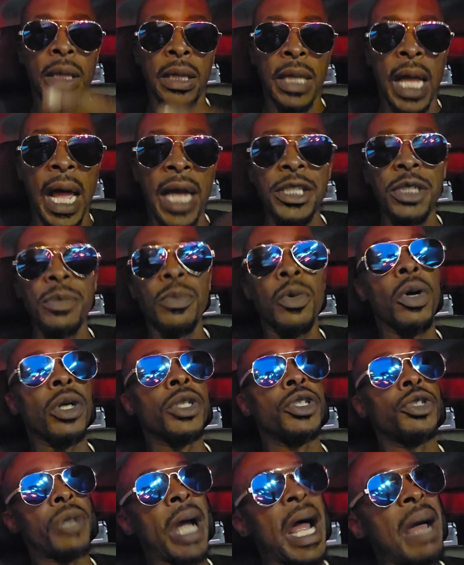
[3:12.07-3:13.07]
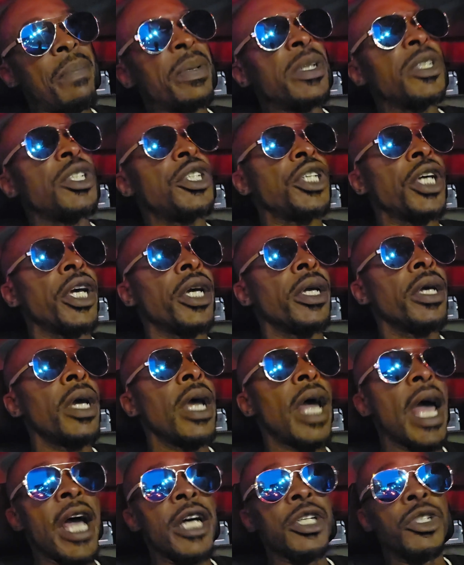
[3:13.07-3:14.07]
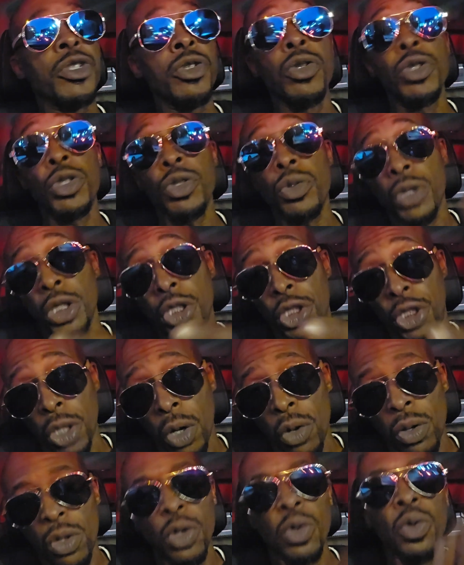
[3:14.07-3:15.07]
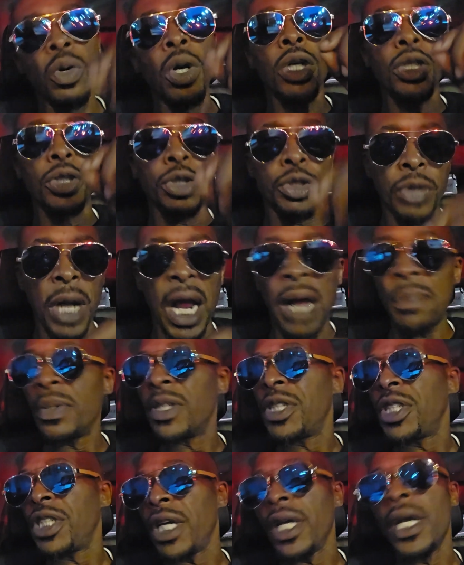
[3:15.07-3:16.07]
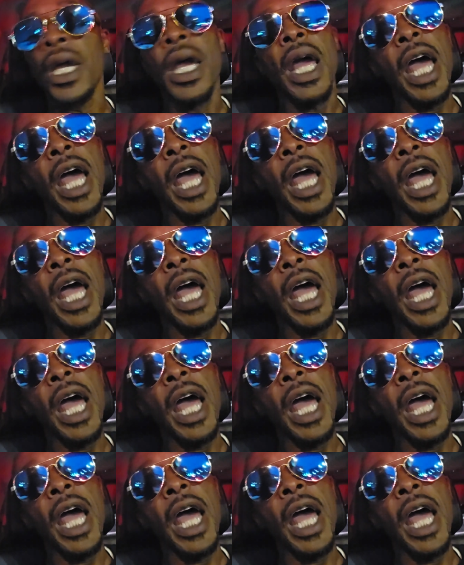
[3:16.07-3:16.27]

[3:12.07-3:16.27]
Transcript: Elijah Moore dropping shit. As usual, Njoku dropping shit.